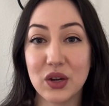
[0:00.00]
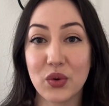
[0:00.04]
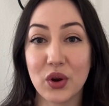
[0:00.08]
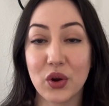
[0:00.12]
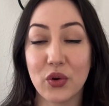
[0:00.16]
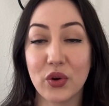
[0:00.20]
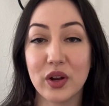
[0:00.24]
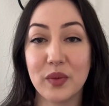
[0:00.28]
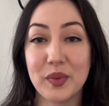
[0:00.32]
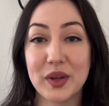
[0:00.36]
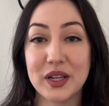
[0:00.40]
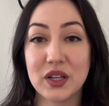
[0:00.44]
We're
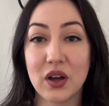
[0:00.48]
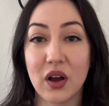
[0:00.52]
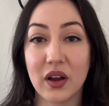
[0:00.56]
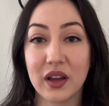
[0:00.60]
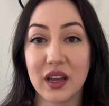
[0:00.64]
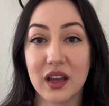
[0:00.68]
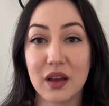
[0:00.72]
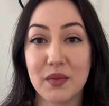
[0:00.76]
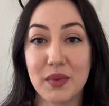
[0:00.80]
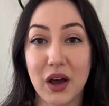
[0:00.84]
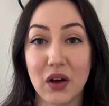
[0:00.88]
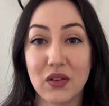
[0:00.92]
going to be
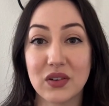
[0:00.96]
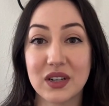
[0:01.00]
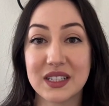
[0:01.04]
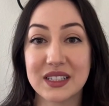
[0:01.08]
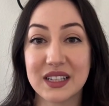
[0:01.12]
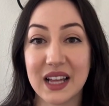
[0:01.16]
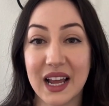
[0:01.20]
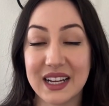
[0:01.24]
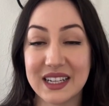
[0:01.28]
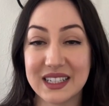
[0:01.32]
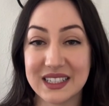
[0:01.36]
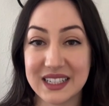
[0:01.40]
talking about
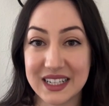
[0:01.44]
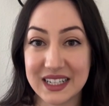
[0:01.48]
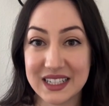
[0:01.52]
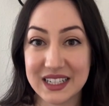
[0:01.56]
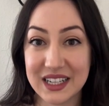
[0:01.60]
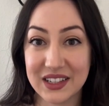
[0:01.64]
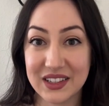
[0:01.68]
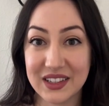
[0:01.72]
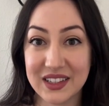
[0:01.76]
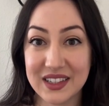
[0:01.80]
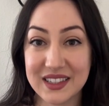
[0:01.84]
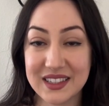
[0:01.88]
design
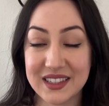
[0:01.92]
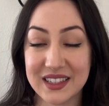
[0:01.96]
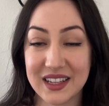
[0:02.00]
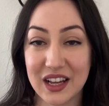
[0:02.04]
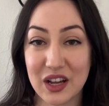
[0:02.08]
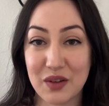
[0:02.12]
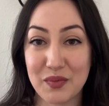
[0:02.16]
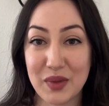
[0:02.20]
details.